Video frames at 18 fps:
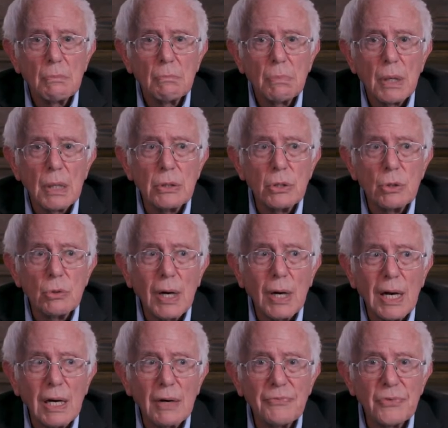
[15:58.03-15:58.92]
but you
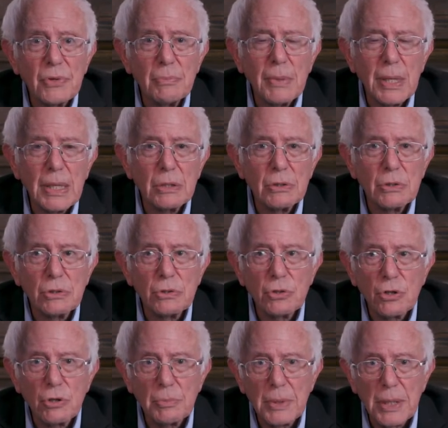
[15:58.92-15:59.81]
have to make a
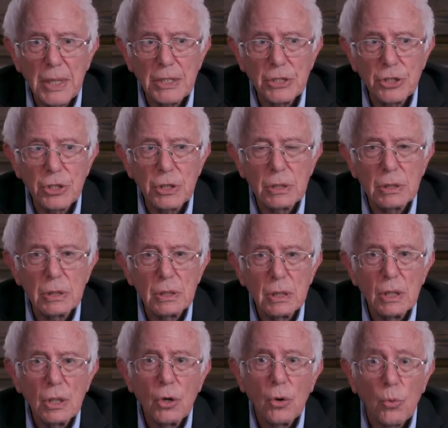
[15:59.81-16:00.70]
determination,
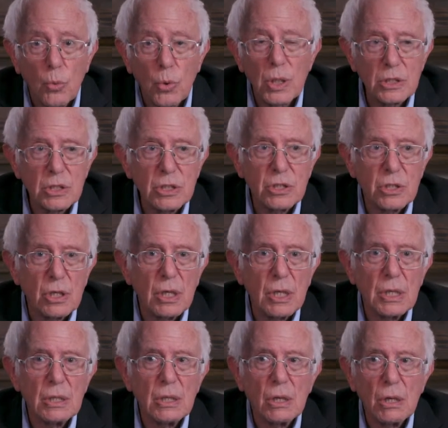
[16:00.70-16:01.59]
which
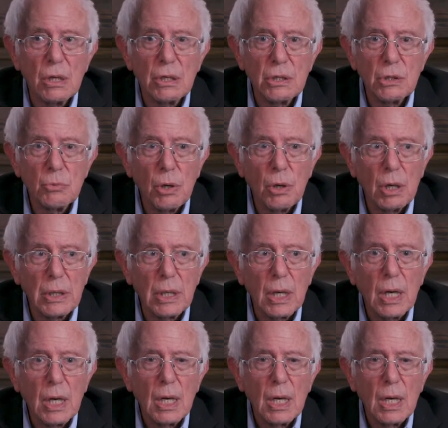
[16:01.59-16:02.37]
side are you on?